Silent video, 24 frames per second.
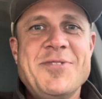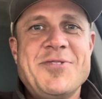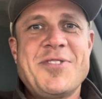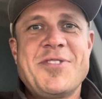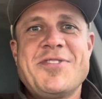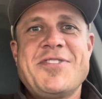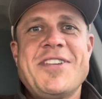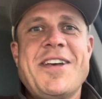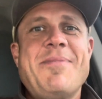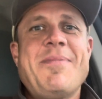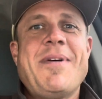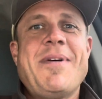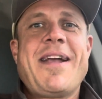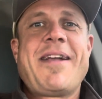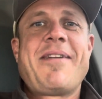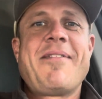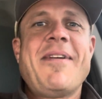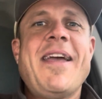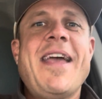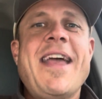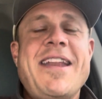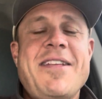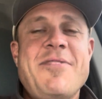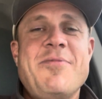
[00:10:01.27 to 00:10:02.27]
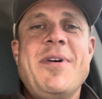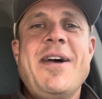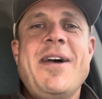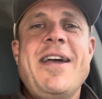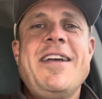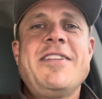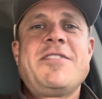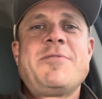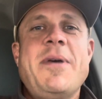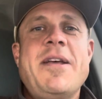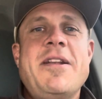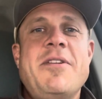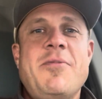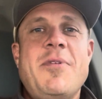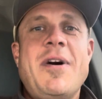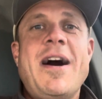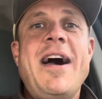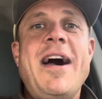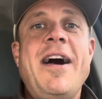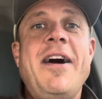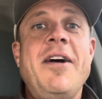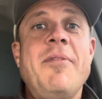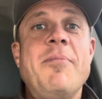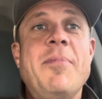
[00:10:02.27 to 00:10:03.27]
or something. Anyway, it's been a
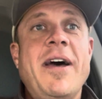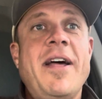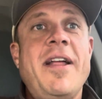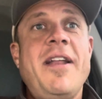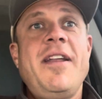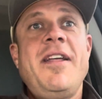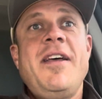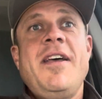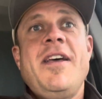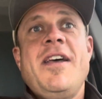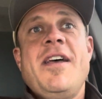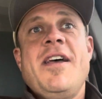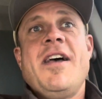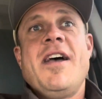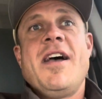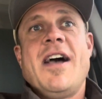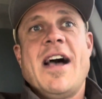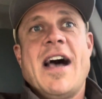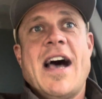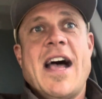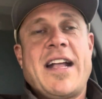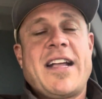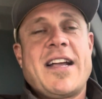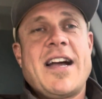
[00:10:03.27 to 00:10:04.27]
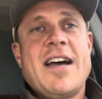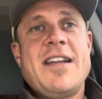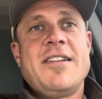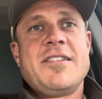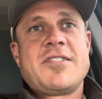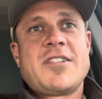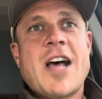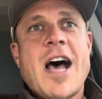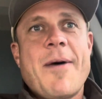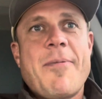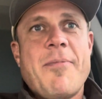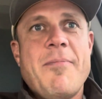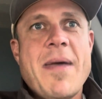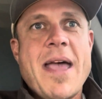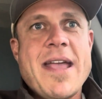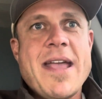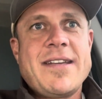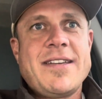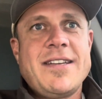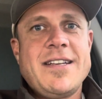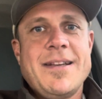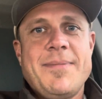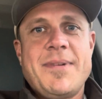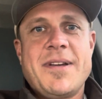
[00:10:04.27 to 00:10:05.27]
while, but I kind of stopped
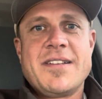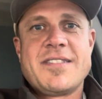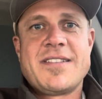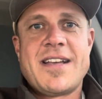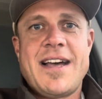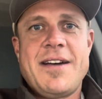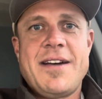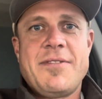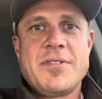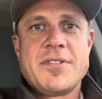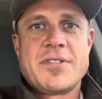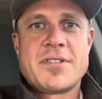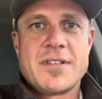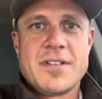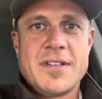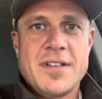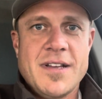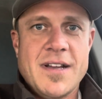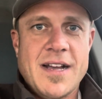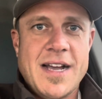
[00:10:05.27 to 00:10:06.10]
making them because I was